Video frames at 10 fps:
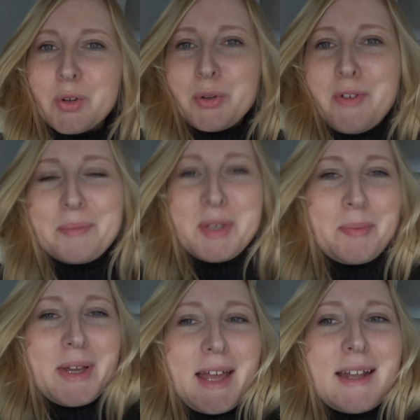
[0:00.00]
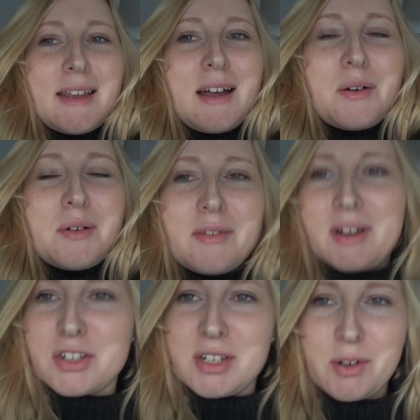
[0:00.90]
All wrapped up again now. I've
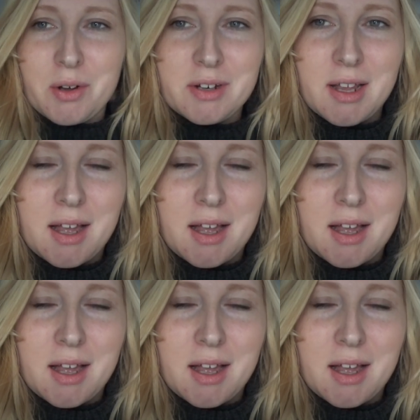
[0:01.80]
actually gotten